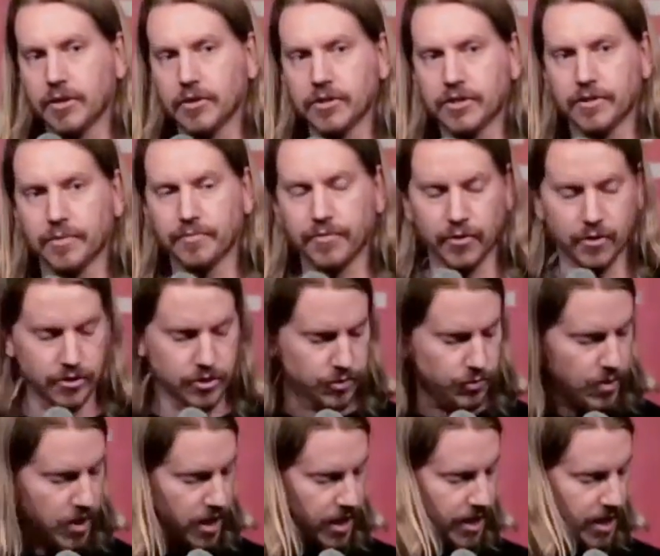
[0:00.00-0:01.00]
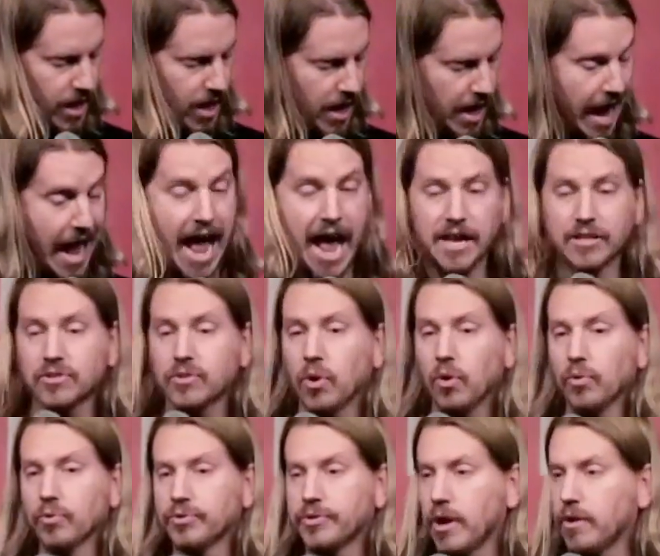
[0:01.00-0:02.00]
Here's the first one,
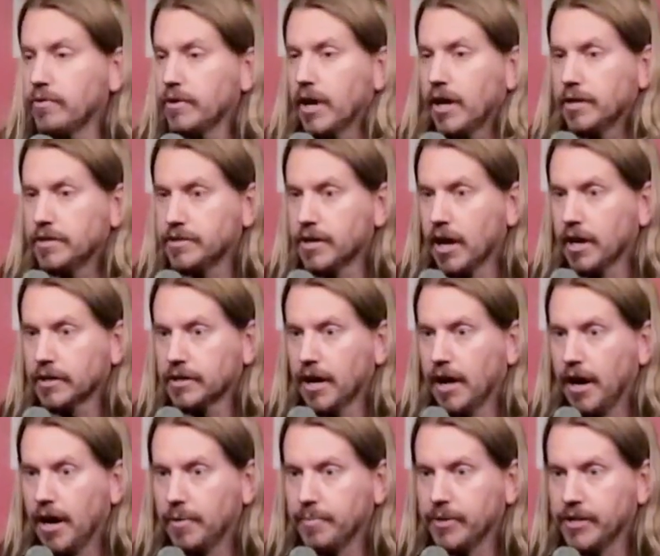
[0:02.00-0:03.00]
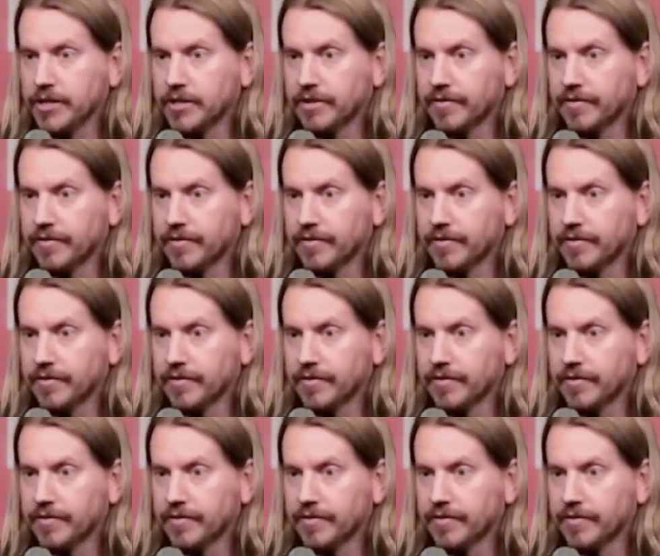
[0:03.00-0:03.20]
assholedonut.com.